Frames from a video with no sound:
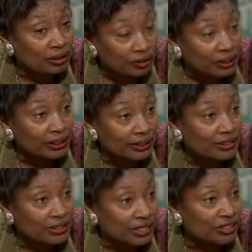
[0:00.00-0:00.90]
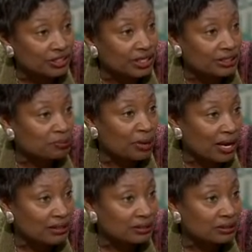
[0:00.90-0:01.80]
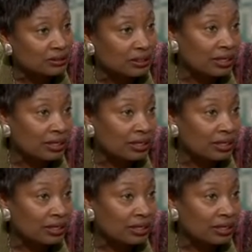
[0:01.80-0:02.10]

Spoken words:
good legislation gets passed.